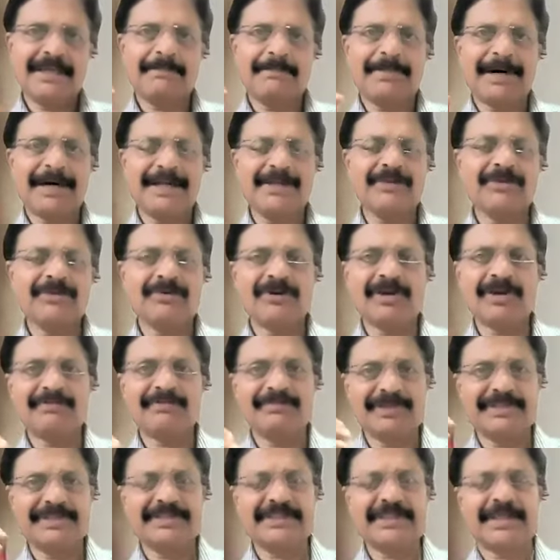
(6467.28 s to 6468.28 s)
the
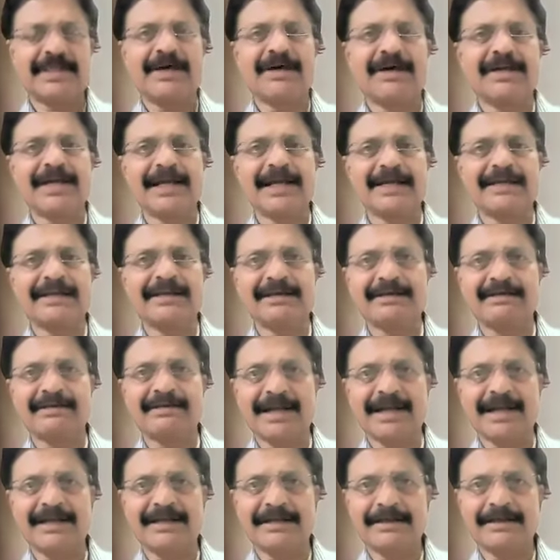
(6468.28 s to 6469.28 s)
pancuronium, which is a long acting
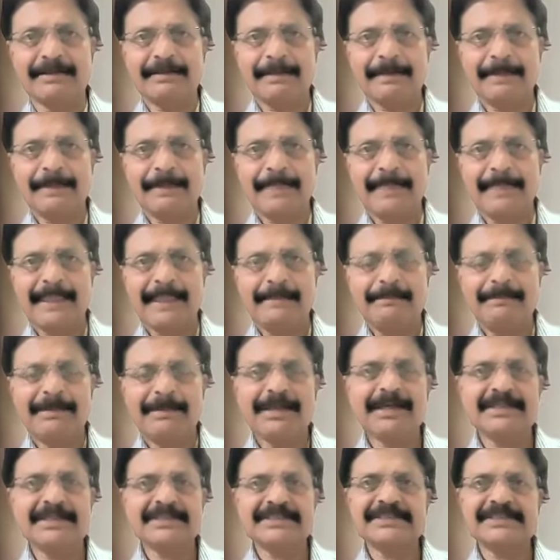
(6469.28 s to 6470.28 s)
drug,
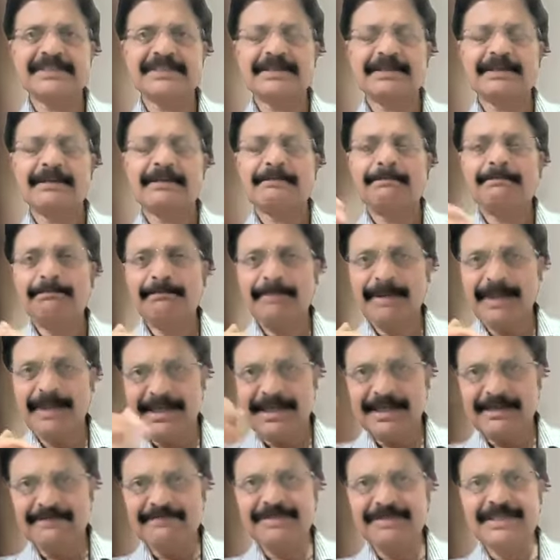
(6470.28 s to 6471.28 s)
because
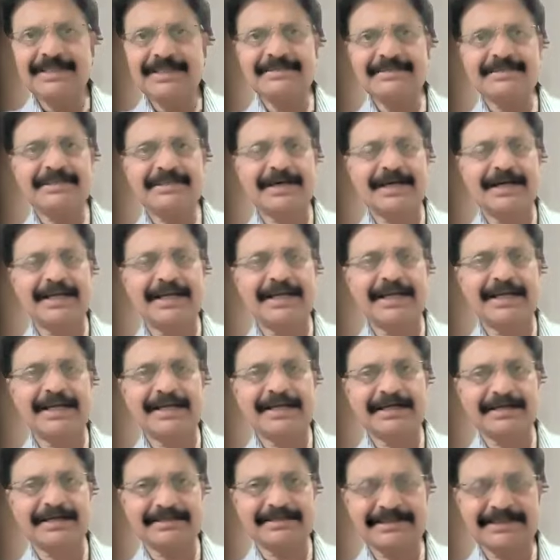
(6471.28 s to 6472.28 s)
many of these cardiac
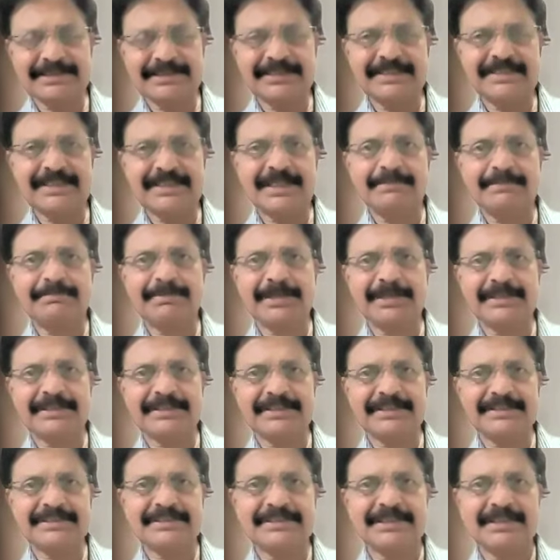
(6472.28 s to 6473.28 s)
surgery
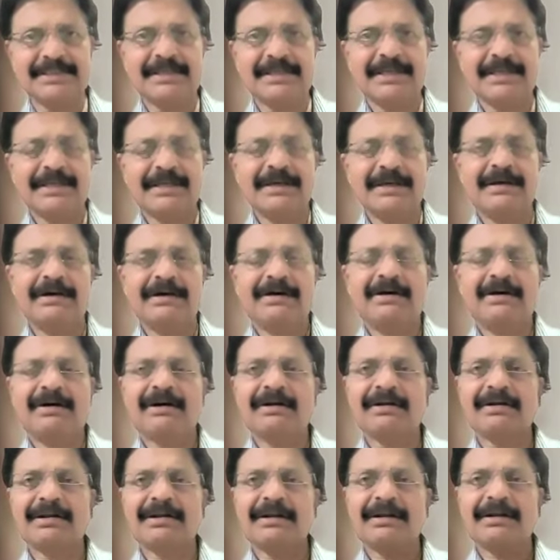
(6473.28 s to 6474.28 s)
patients
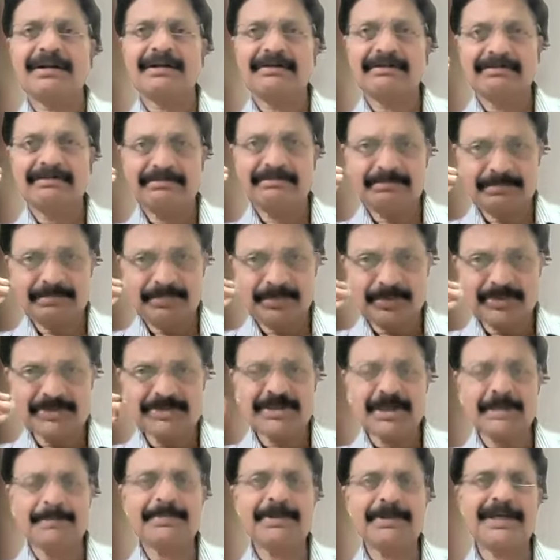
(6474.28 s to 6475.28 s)
are
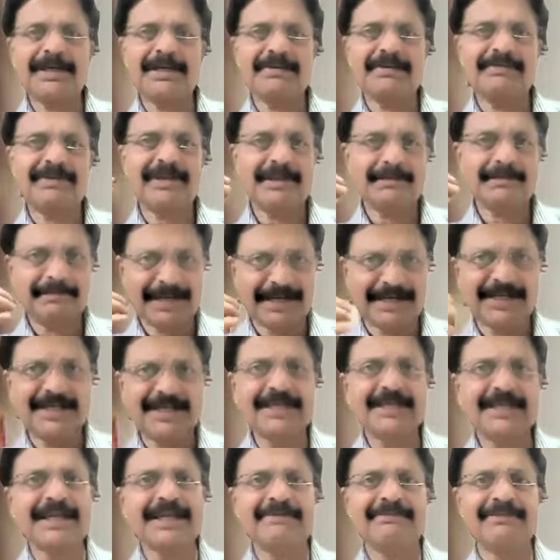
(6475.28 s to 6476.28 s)
post-operatively
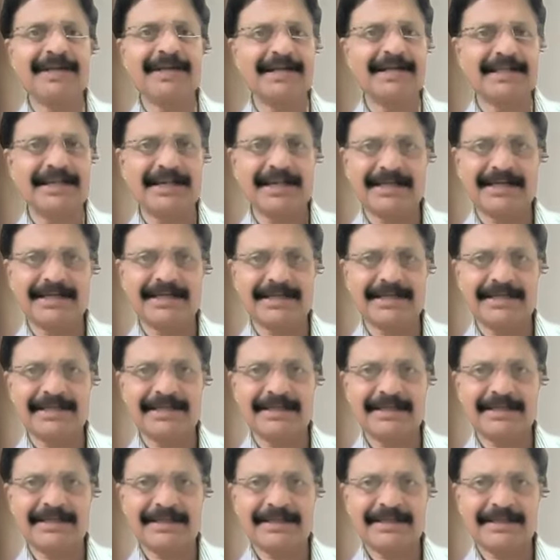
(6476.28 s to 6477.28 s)
mechanically ventilated.
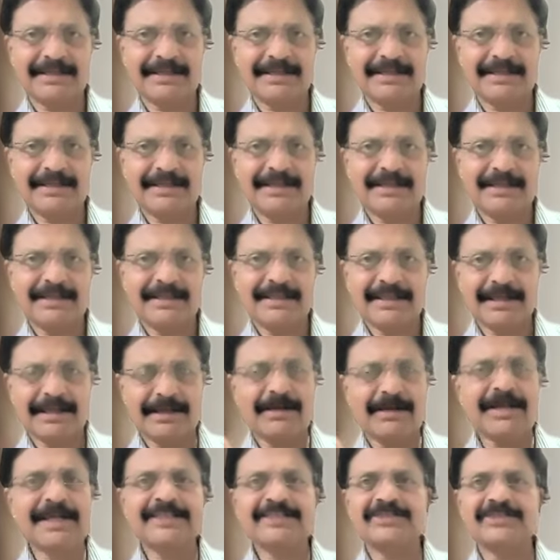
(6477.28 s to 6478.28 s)
They're
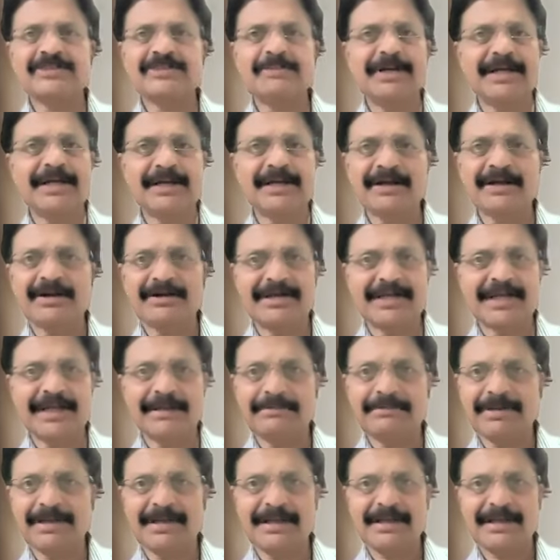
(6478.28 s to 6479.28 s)
not extubated on
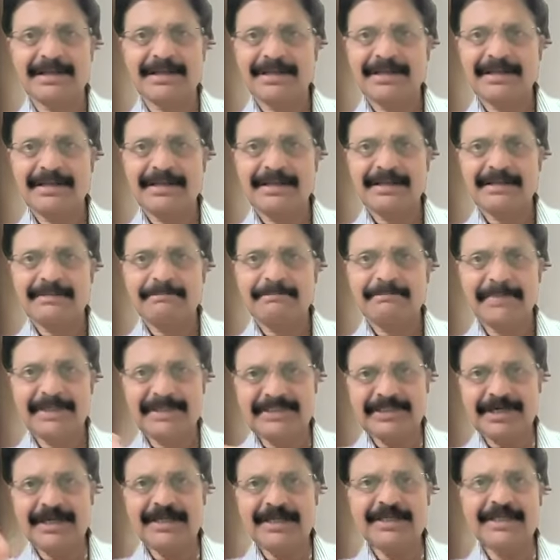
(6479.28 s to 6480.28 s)
tape.
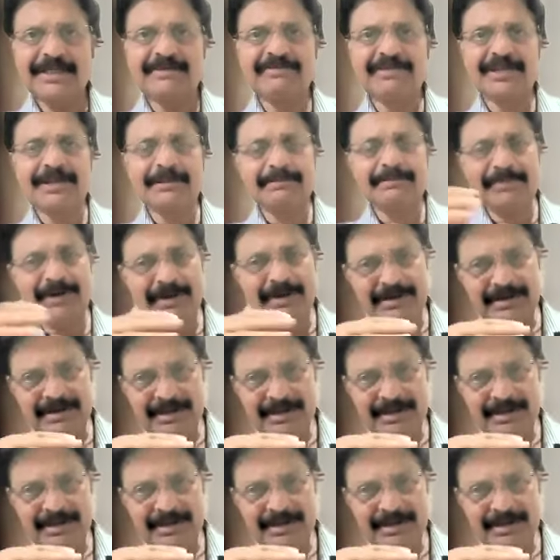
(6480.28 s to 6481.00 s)
Majority of them